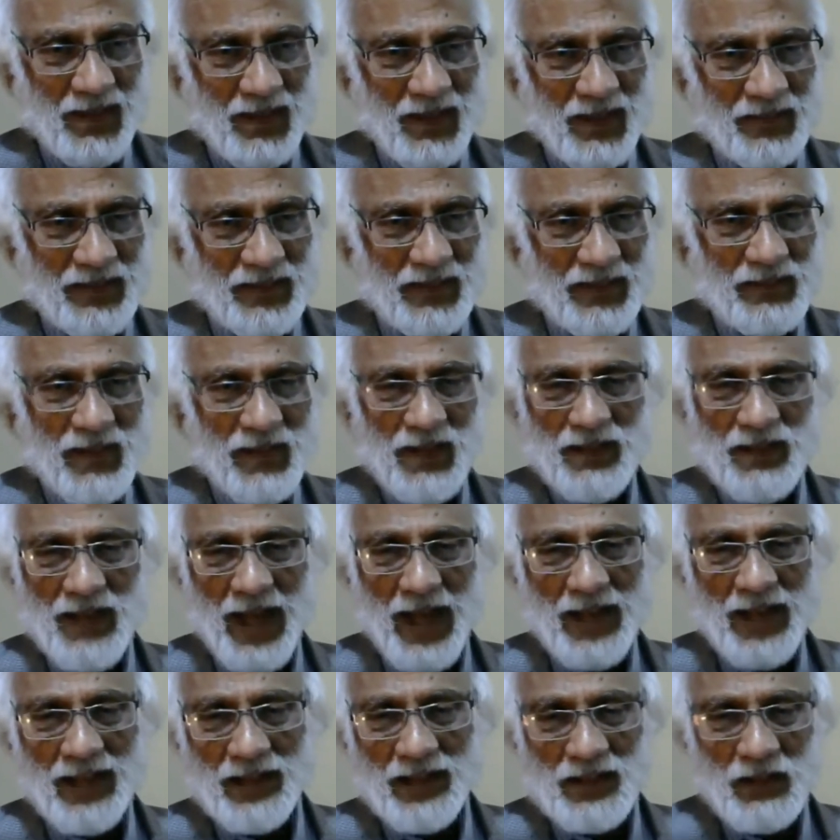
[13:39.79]
These are
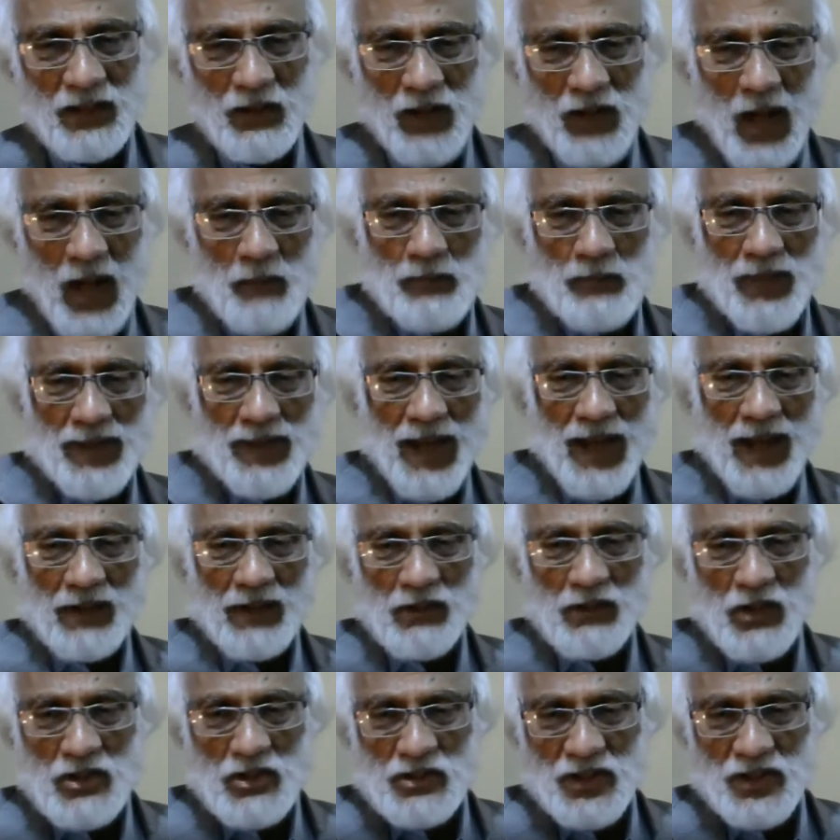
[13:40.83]
di you know, rapid
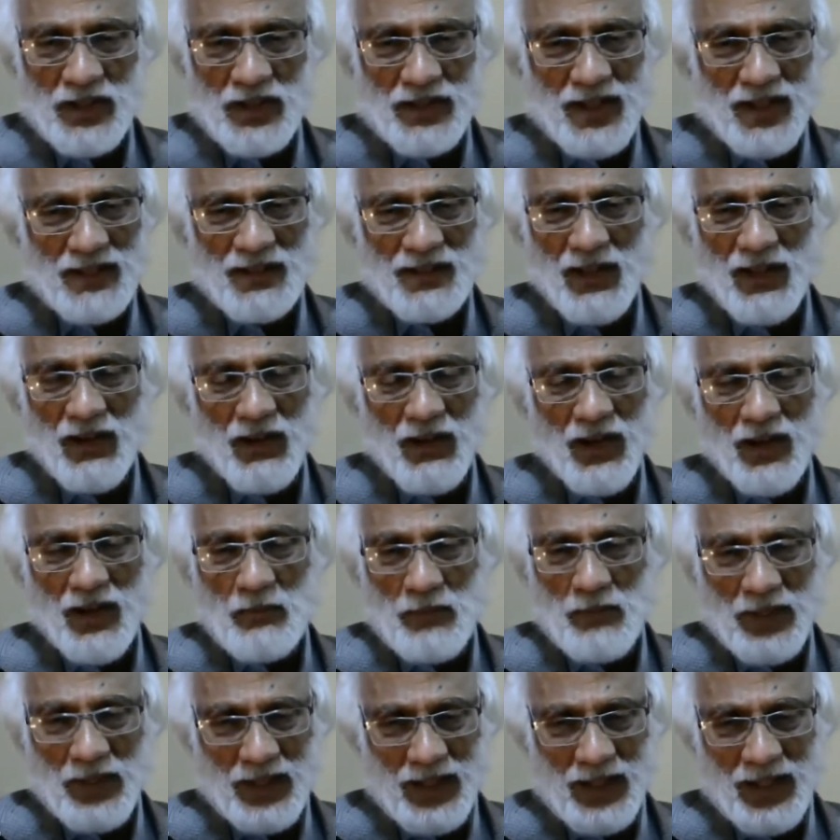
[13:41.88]
diagnostic tests are not a
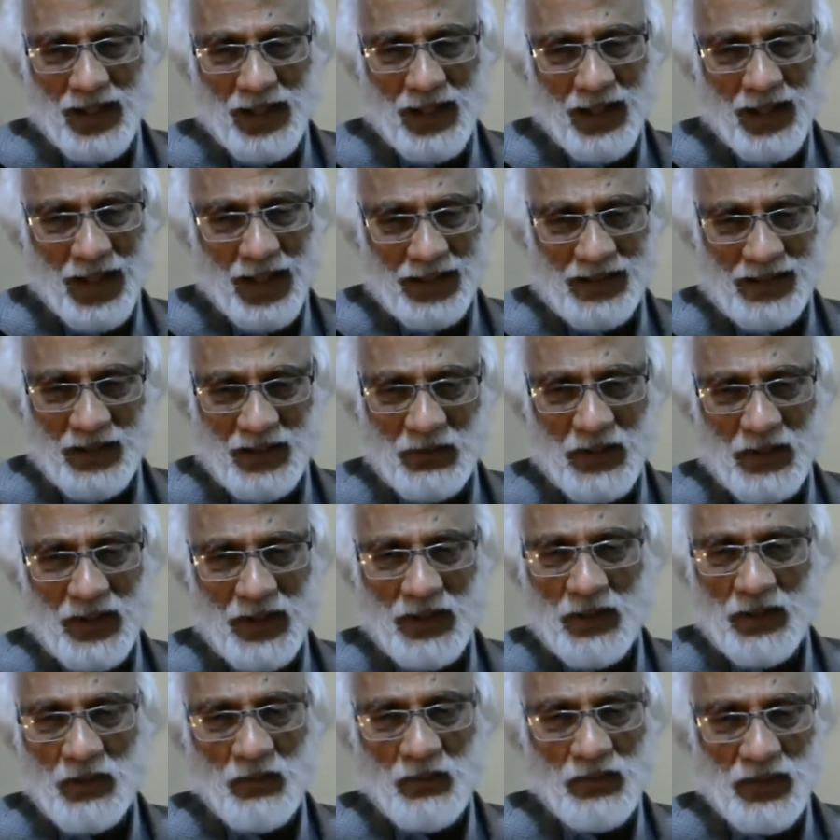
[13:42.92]
big deal. Actually,
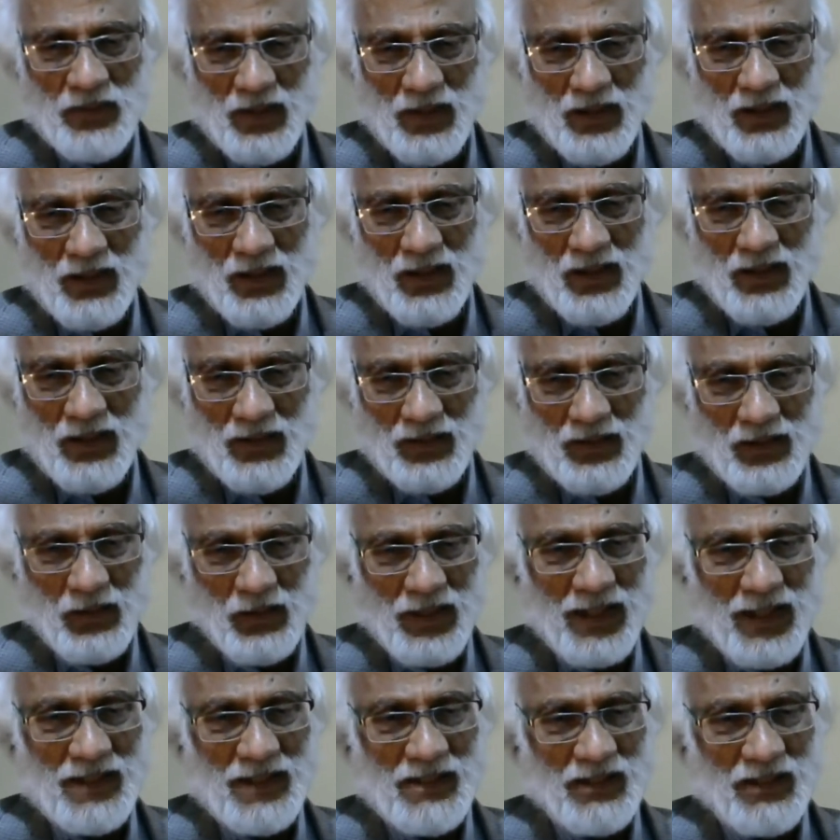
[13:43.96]
you know, the
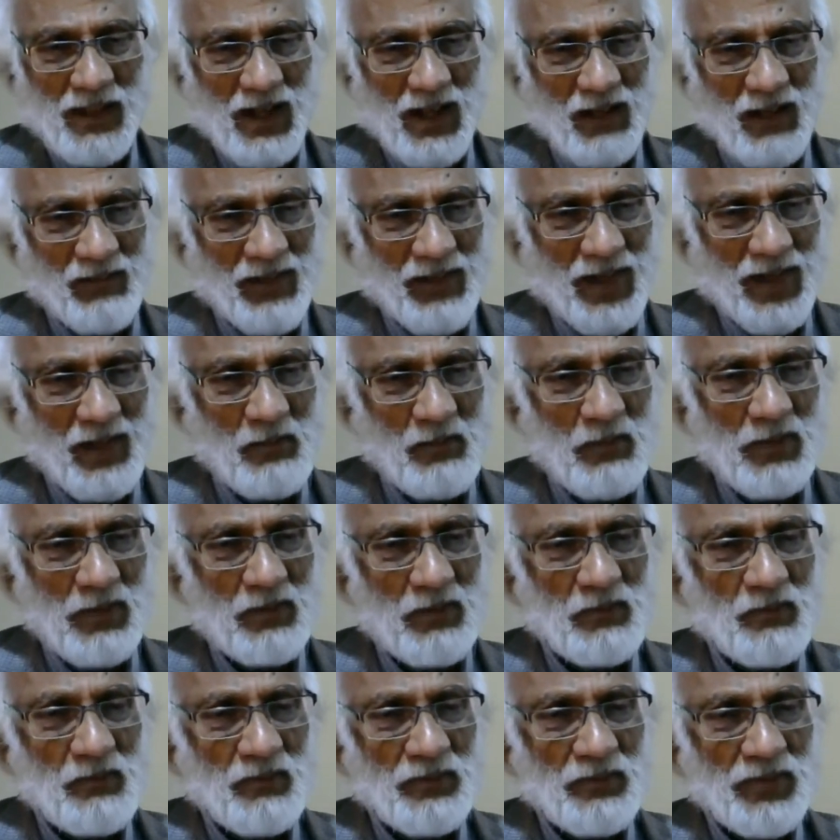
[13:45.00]
kits are available.
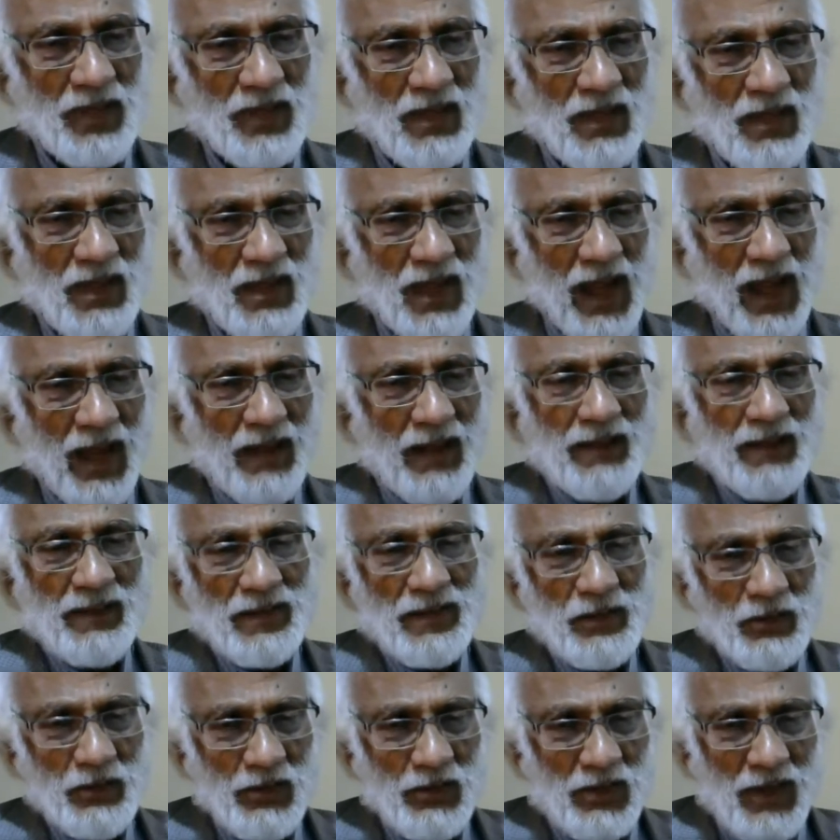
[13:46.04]

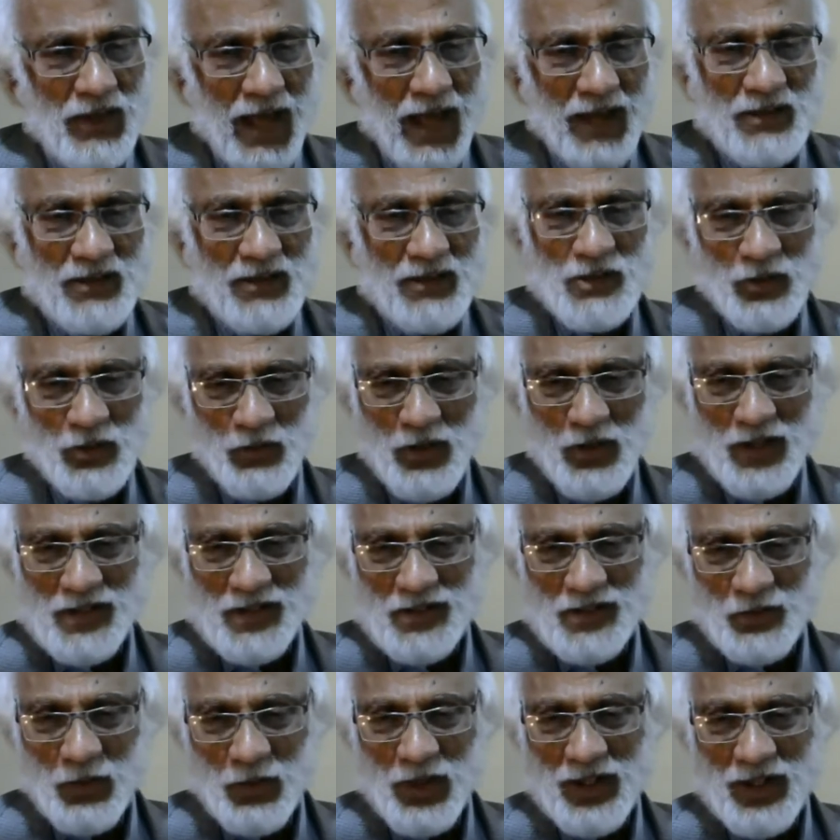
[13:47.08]
And you will have
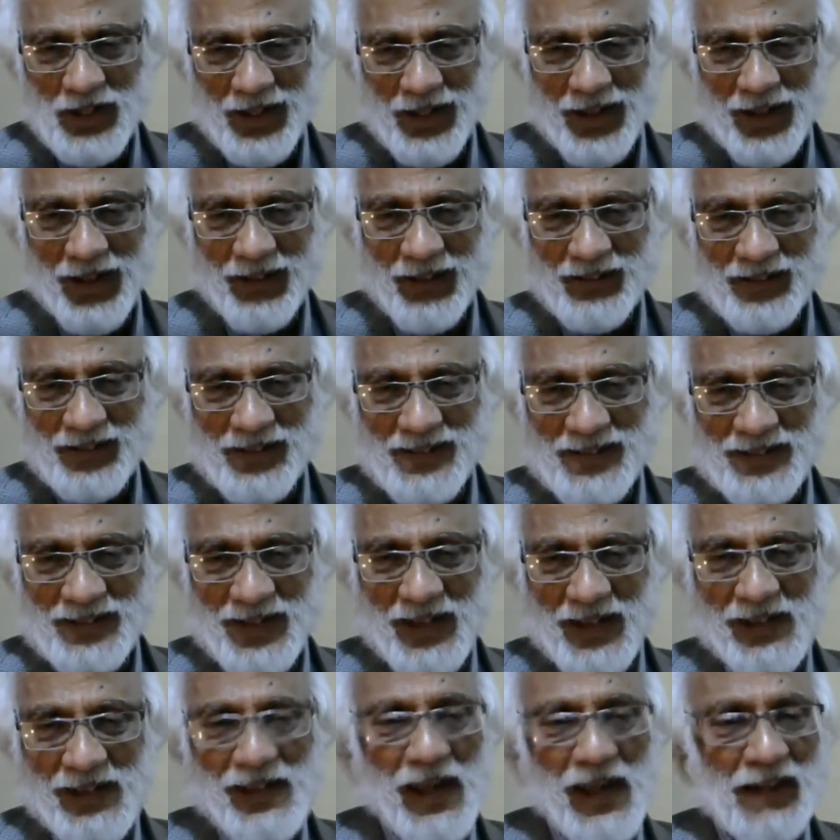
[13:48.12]
students working on these
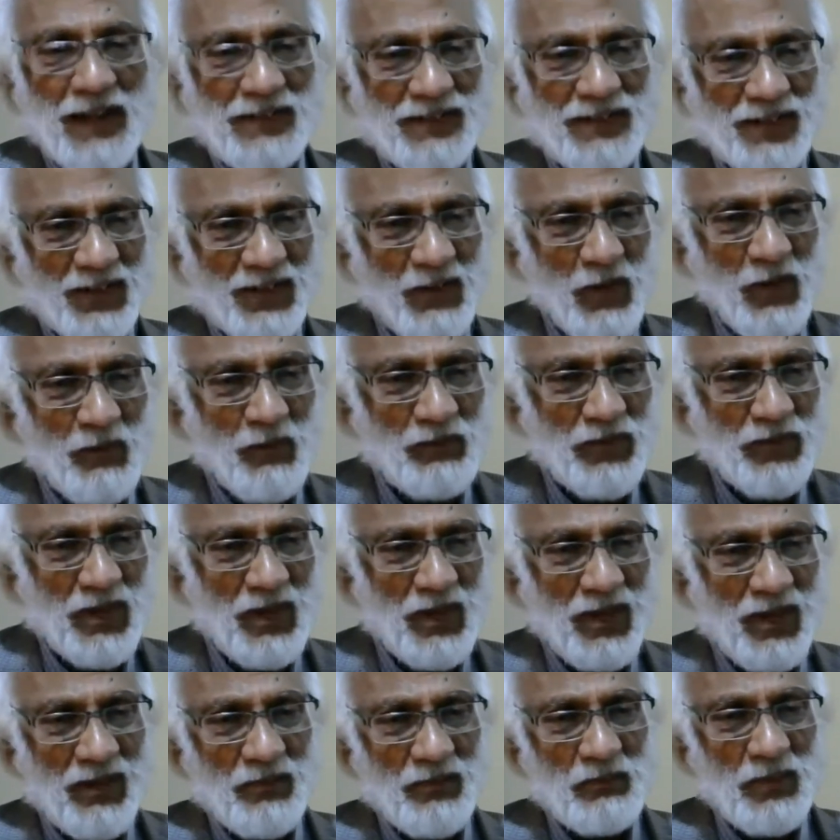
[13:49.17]
areas. You know,
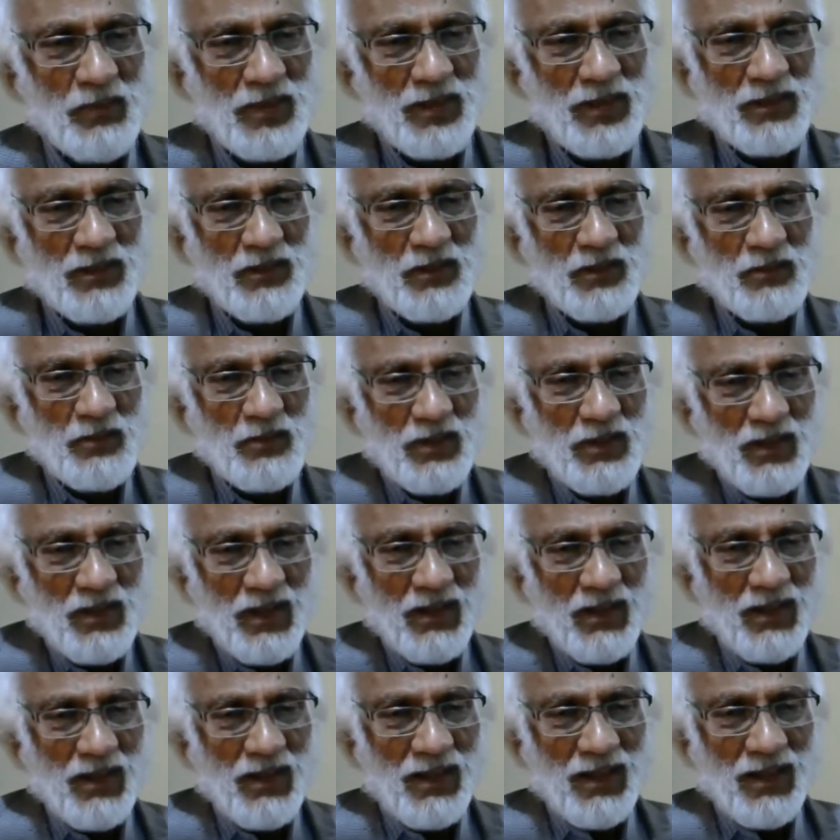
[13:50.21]

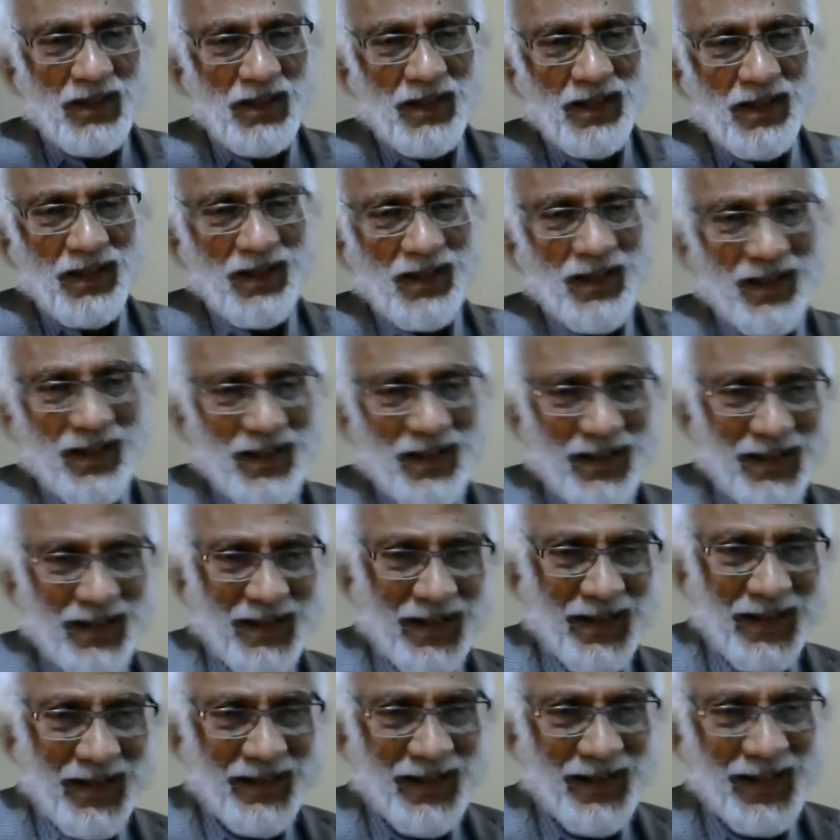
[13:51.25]
uh, uh
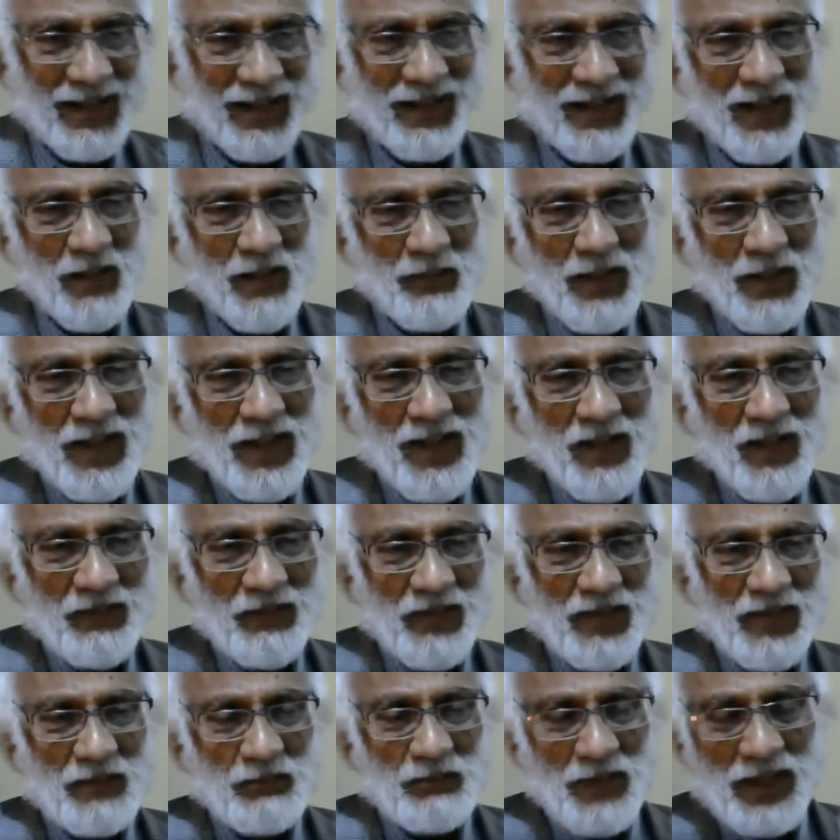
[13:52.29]
unlike you know, many of
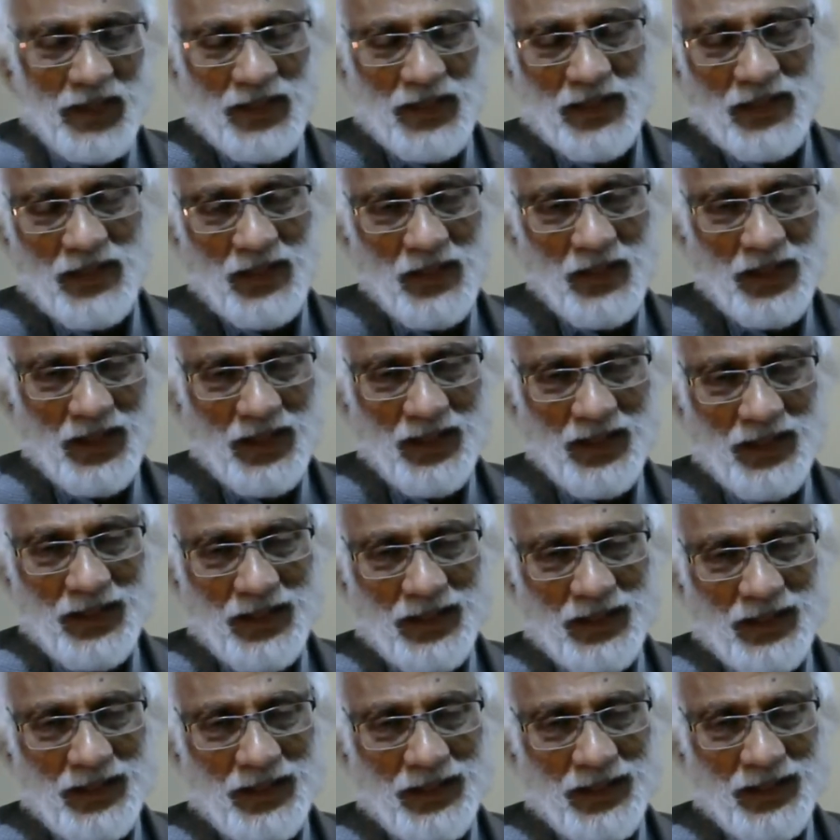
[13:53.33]
us, many
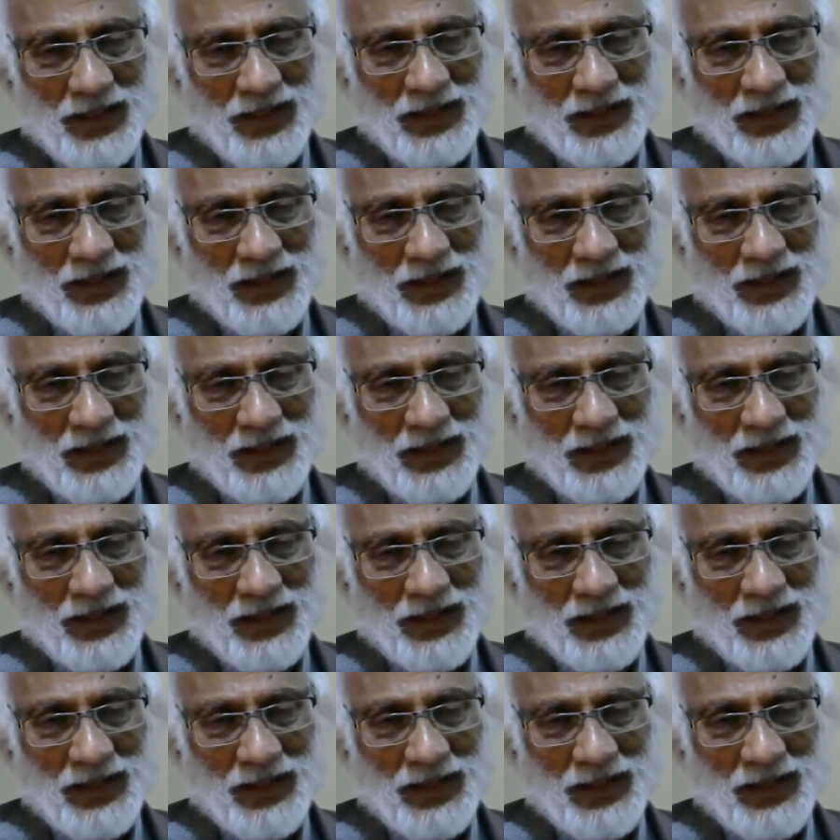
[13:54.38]
uh,